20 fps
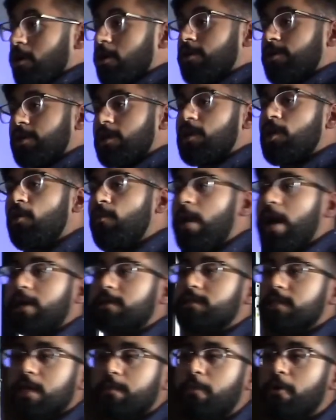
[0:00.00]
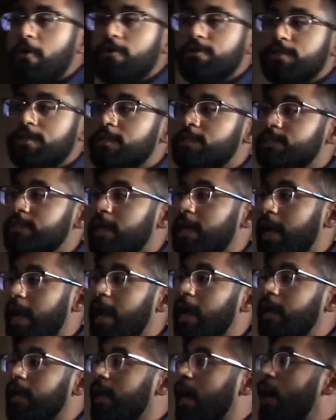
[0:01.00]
you can go back to that person and say, hey, I